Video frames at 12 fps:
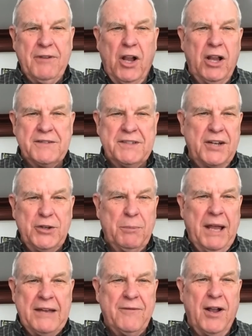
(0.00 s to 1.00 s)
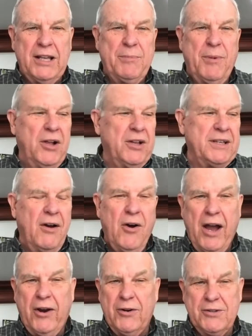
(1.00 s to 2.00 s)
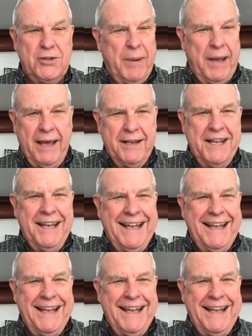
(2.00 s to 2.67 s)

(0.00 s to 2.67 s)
and all of a sudden you play volleyball, and oh, I hurt so bad